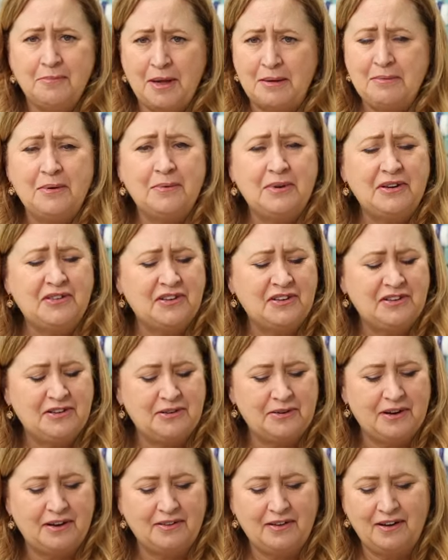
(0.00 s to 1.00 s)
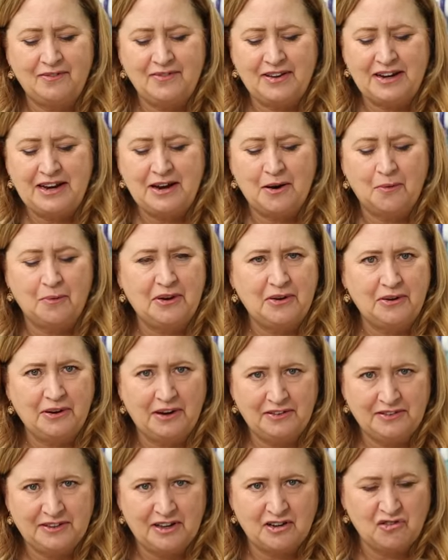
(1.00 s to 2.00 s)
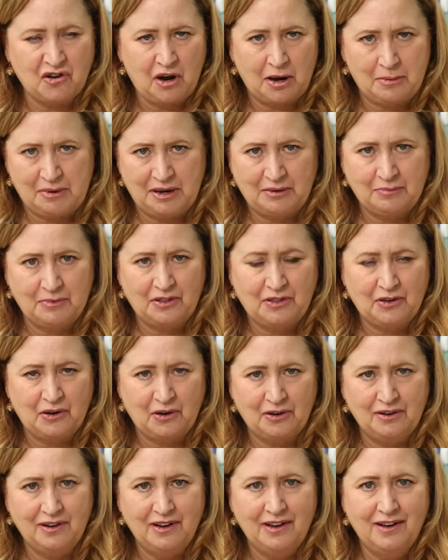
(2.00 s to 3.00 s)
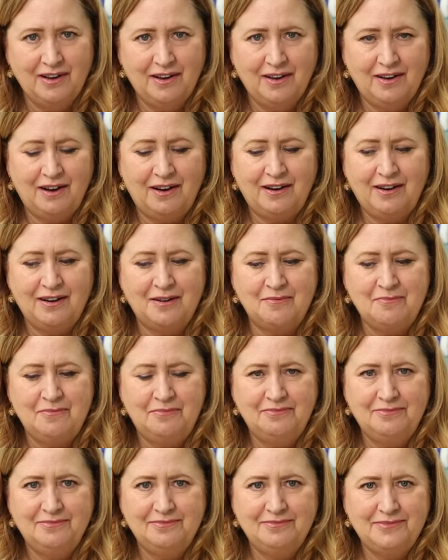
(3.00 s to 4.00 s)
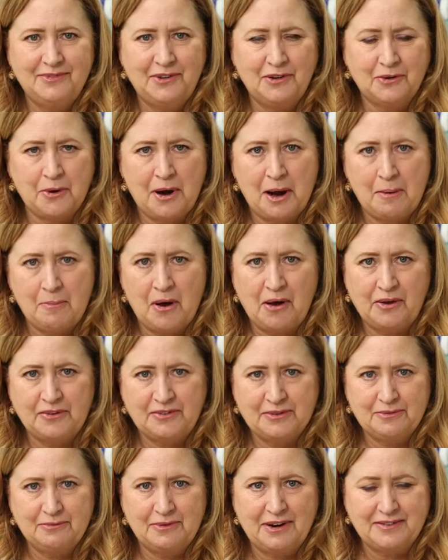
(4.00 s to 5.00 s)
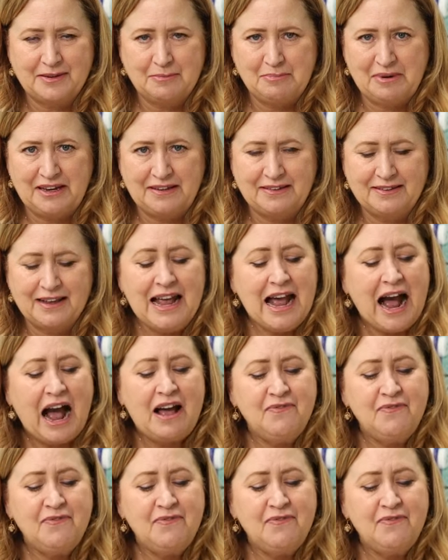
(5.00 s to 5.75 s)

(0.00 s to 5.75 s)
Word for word: Maybe we should do a, a video where you guys can chime in with your um, your grandma's recipes.